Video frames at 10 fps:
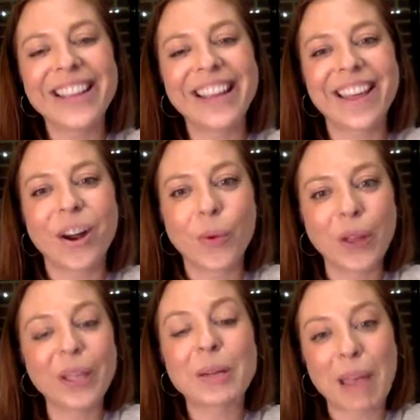Uh, like they're
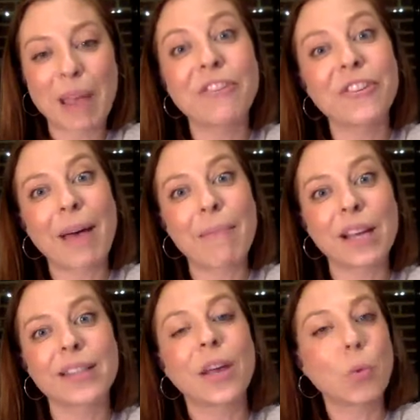willing to pay for that
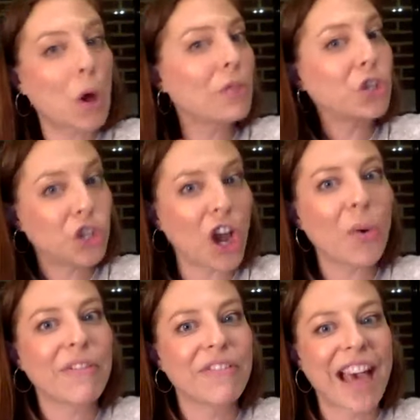because they want the
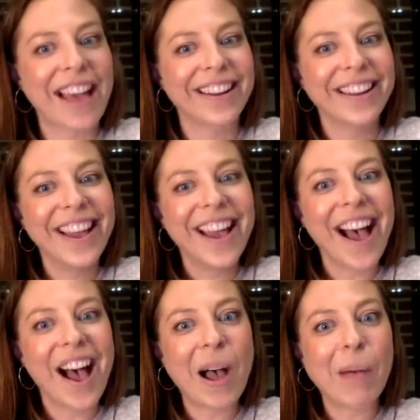show of that. Right.
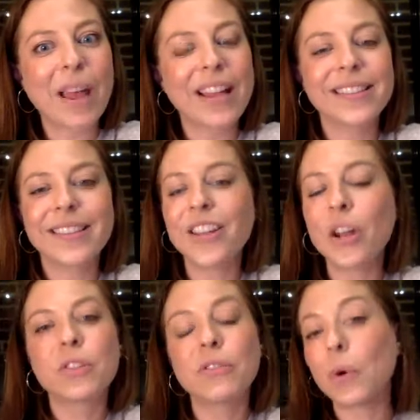Um, and you
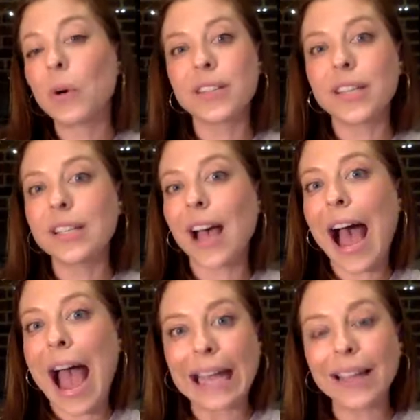know, divorce is
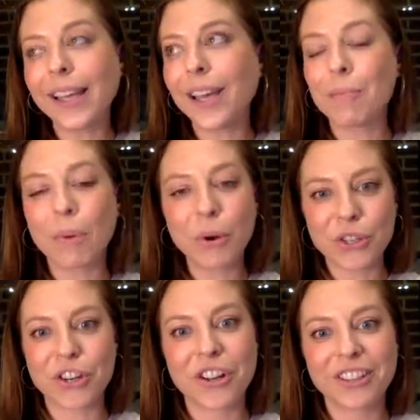highly
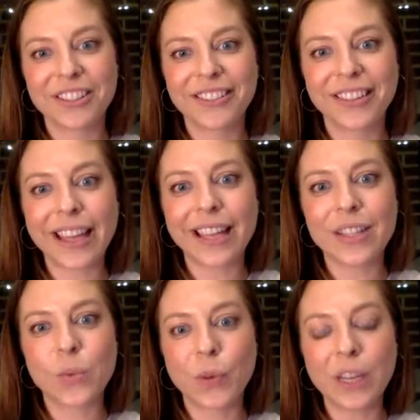emotional. Like
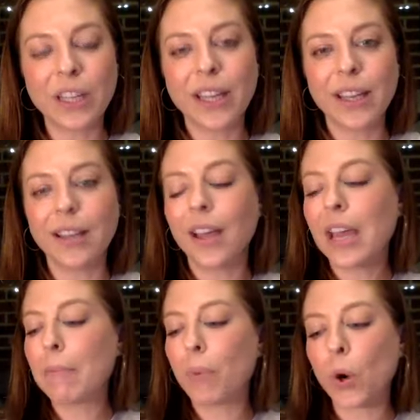it's really
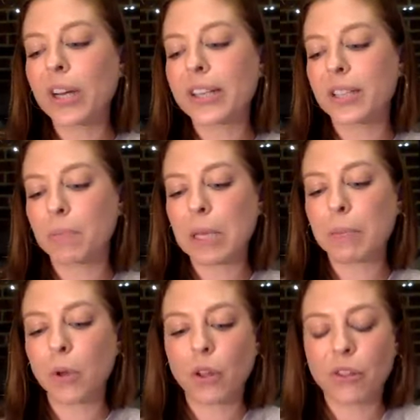important to
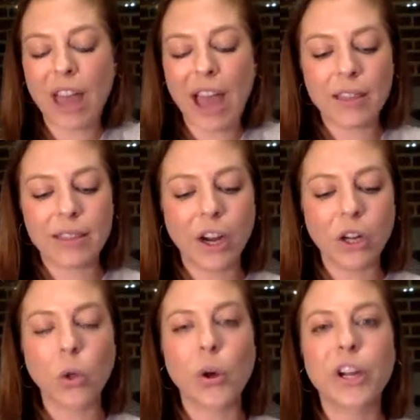people that
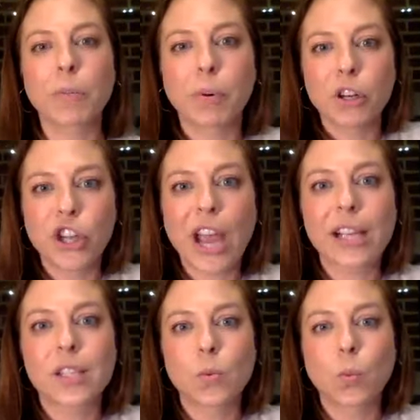their lawyer
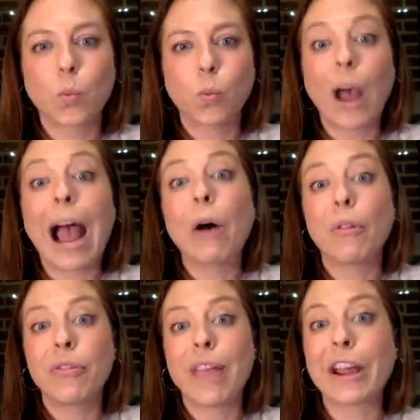projects
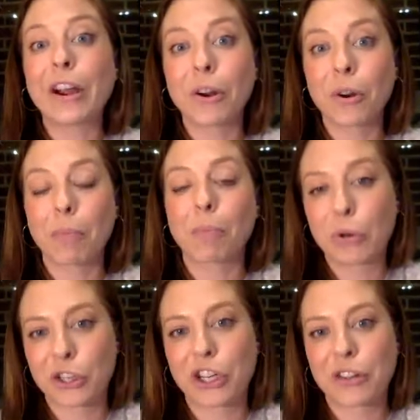how they're
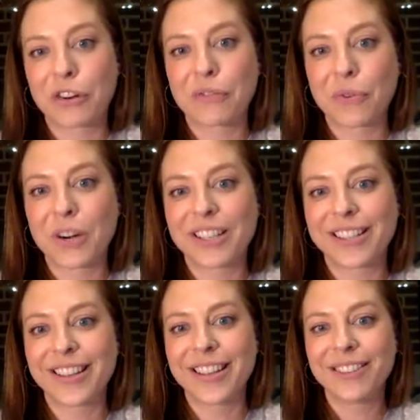approaching their divorce.
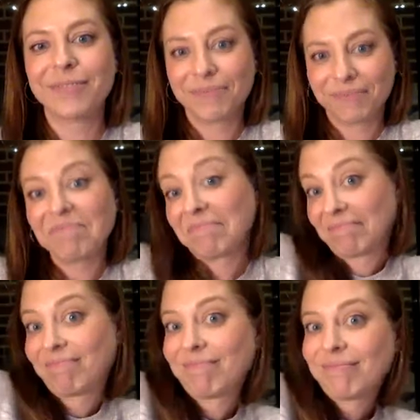Sure, sure.